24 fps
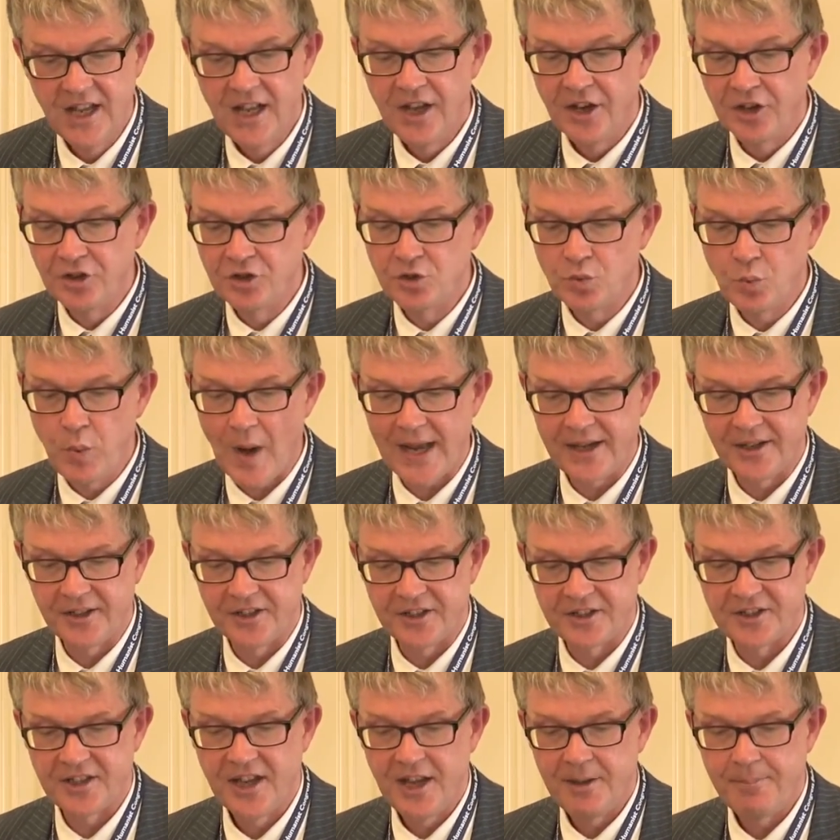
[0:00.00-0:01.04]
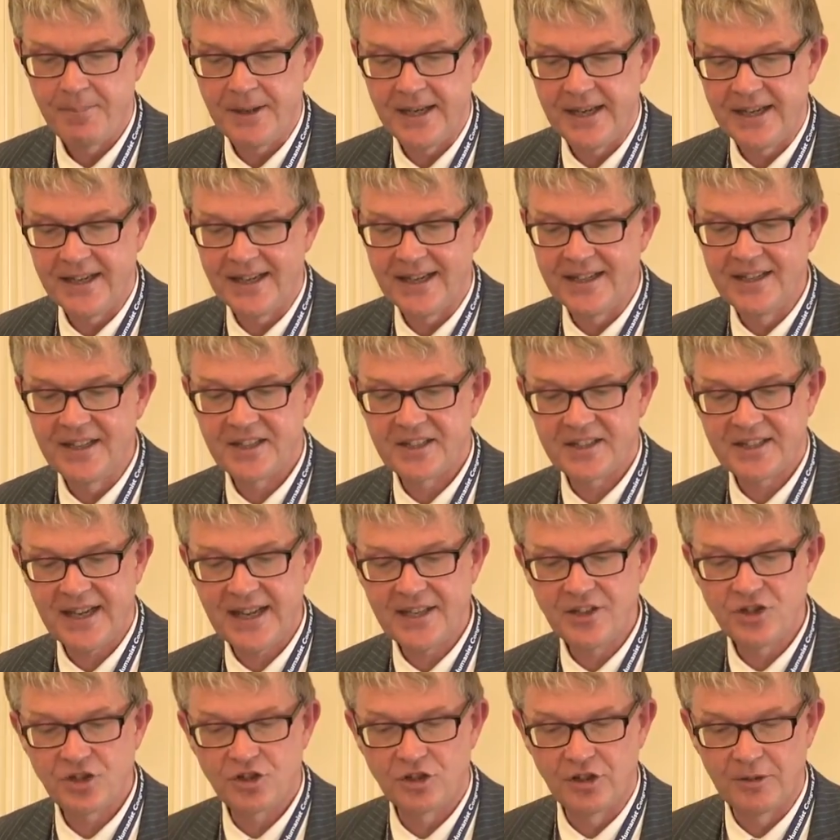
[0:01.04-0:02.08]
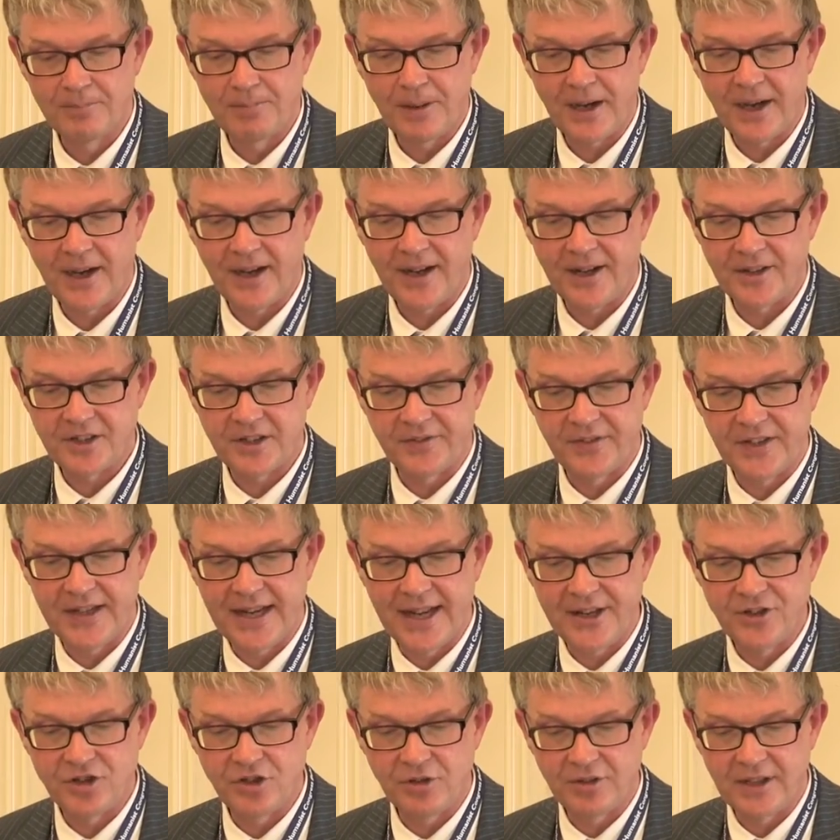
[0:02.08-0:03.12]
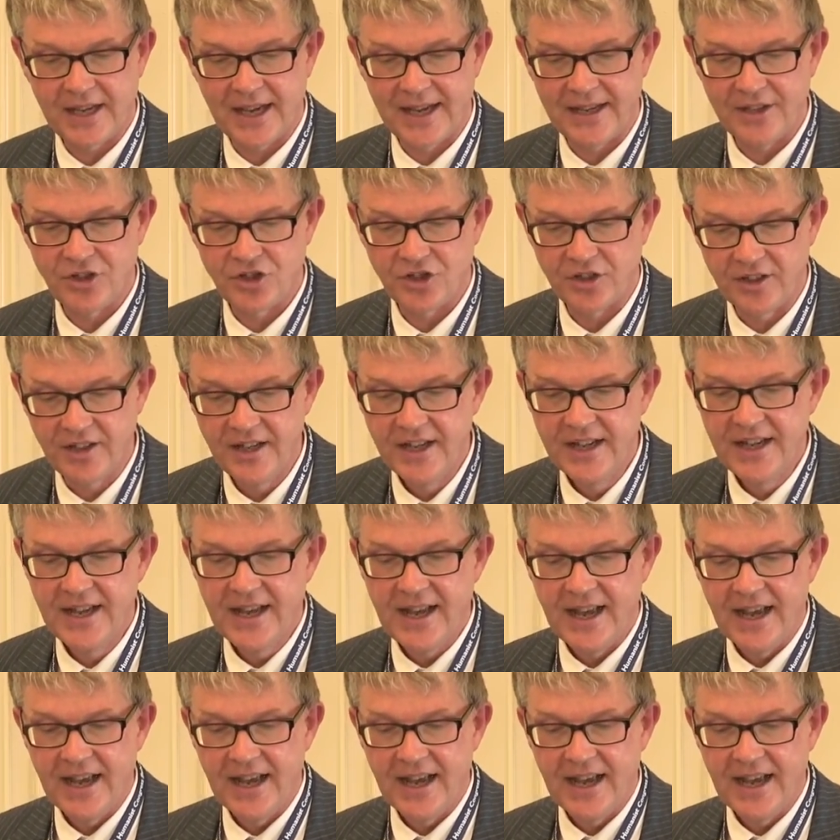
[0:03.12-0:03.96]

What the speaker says: as well as being an essential part of an education